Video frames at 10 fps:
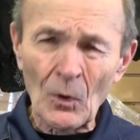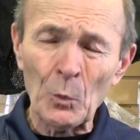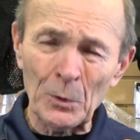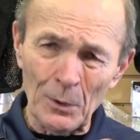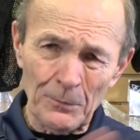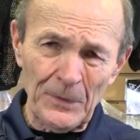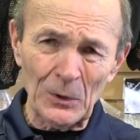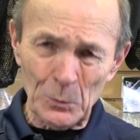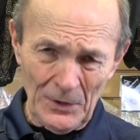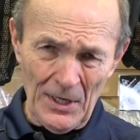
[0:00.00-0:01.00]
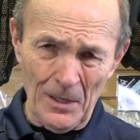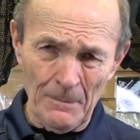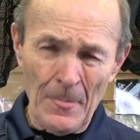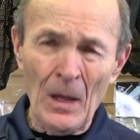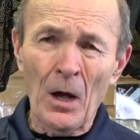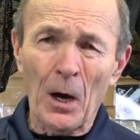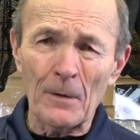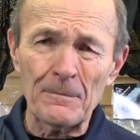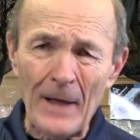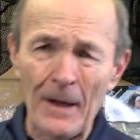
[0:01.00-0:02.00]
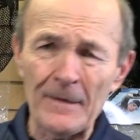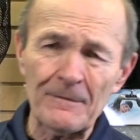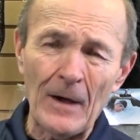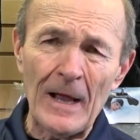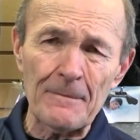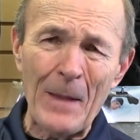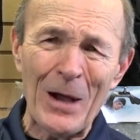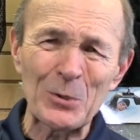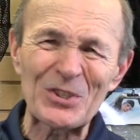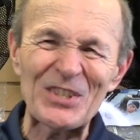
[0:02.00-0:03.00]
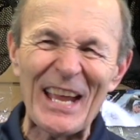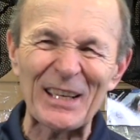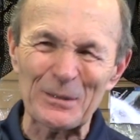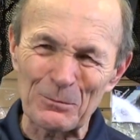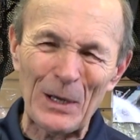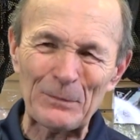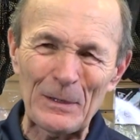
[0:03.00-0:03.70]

when they're filled with air, are roughly five pounds negative.